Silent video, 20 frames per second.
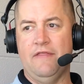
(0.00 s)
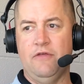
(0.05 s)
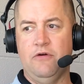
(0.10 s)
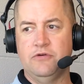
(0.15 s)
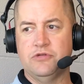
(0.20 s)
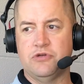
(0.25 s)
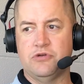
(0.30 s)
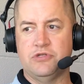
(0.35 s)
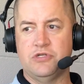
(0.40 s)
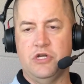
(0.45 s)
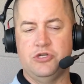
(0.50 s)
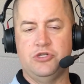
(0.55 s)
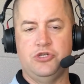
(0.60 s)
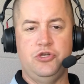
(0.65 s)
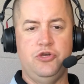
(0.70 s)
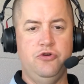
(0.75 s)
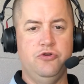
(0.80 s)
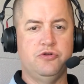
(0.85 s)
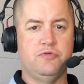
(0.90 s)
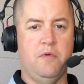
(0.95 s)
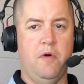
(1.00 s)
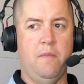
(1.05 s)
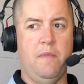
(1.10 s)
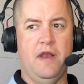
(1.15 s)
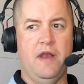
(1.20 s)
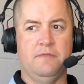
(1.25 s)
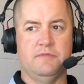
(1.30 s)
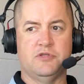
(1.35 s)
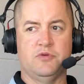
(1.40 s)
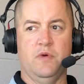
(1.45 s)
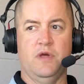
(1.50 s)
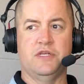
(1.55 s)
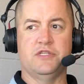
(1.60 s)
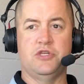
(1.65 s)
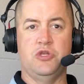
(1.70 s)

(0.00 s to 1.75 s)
those are such huge momentum swings.